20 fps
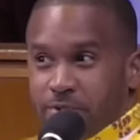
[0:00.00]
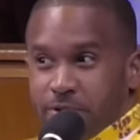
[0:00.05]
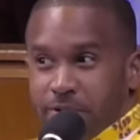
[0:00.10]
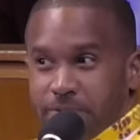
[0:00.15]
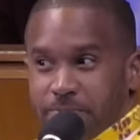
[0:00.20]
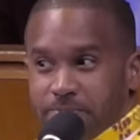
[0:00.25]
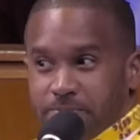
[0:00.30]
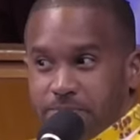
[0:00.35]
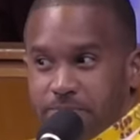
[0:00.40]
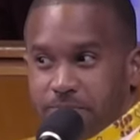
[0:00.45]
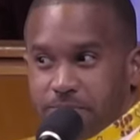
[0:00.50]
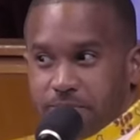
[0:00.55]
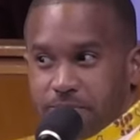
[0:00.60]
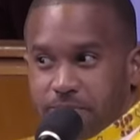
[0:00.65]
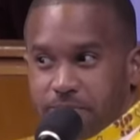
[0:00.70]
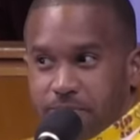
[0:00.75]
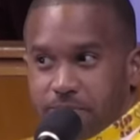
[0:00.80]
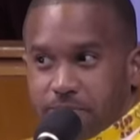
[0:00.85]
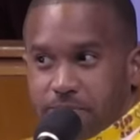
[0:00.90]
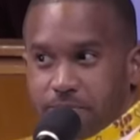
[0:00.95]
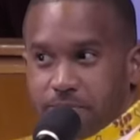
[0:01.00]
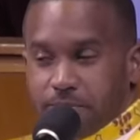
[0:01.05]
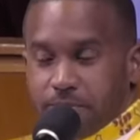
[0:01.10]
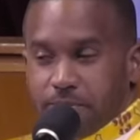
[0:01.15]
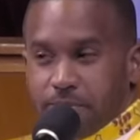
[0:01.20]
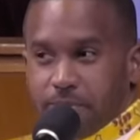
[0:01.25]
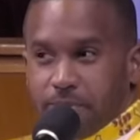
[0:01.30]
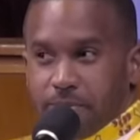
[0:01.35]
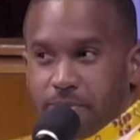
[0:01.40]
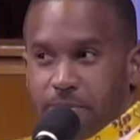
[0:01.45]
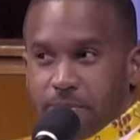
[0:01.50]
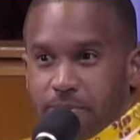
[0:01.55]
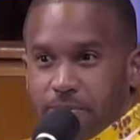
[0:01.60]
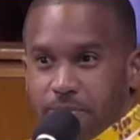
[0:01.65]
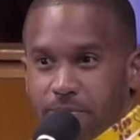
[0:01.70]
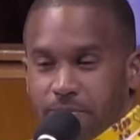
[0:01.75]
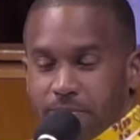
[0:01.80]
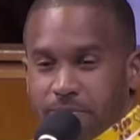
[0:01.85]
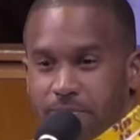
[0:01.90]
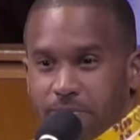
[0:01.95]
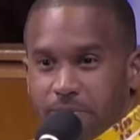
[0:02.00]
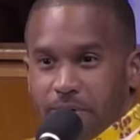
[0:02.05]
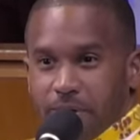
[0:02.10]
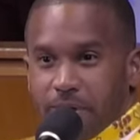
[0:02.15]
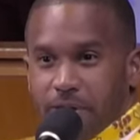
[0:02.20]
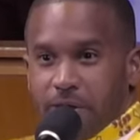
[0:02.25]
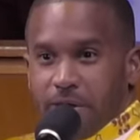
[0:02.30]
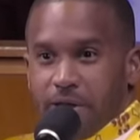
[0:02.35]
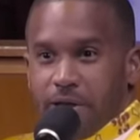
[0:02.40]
No one is speaking in this clip.